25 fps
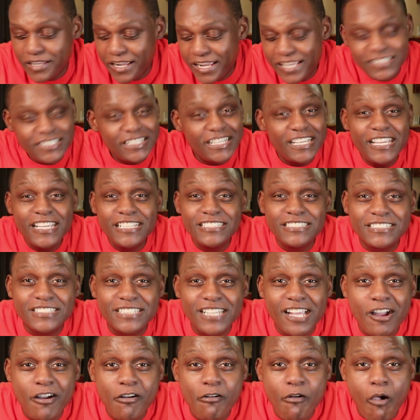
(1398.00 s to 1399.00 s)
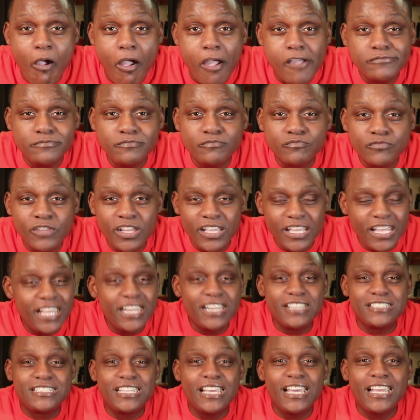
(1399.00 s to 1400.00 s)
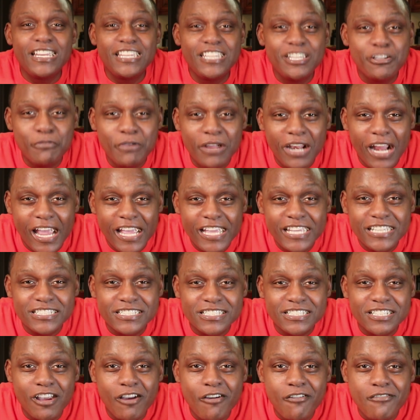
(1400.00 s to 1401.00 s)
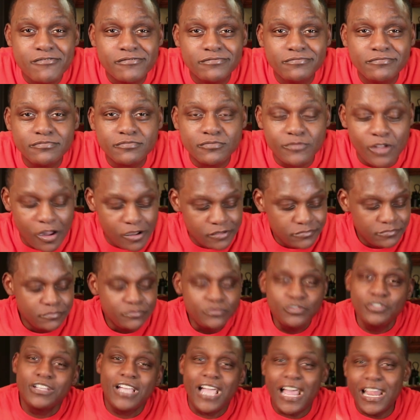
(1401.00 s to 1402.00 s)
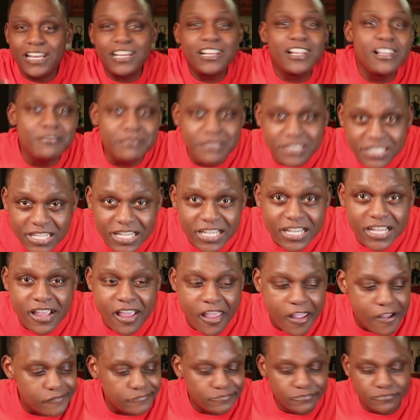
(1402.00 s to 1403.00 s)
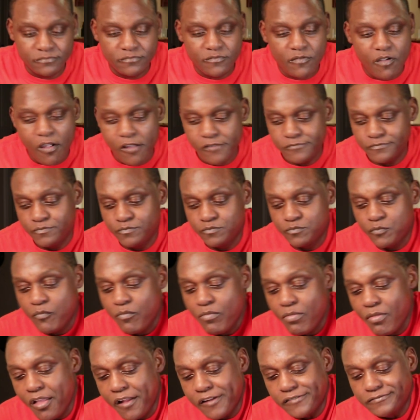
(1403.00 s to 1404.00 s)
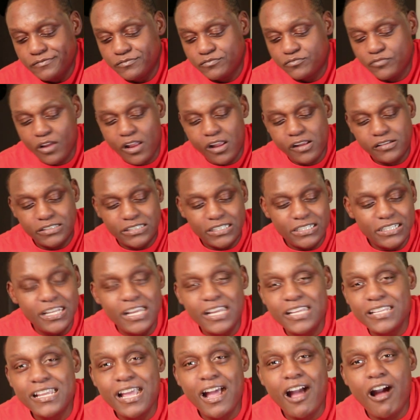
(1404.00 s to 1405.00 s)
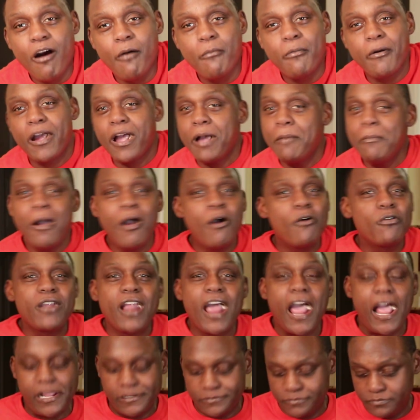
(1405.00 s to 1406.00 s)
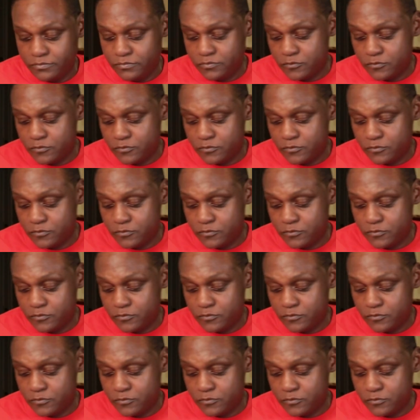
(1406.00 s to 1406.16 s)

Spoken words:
it's an eating show. They ain't telling you what I eat show. You gotta come see it. I love y'all, but come on now.